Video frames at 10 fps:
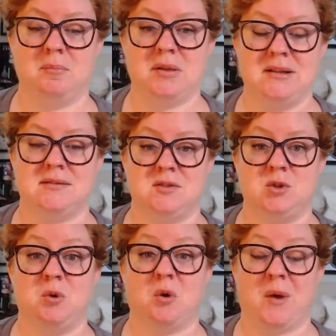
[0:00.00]
please
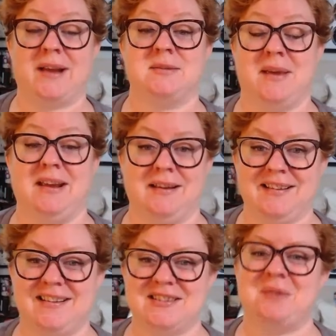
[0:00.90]
do correct me
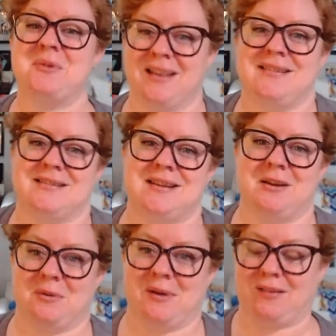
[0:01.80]
because I would like to say
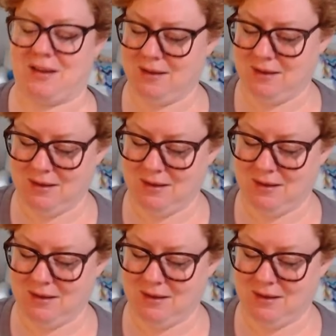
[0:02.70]
it correctly,